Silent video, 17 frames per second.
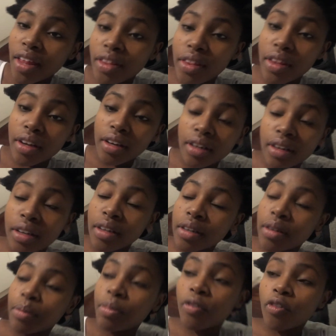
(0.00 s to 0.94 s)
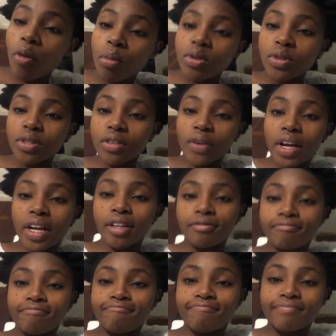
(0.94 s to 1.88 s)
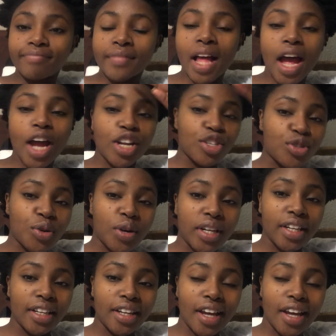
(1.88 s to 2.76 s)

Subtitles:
The performance was great. I enjoyed it.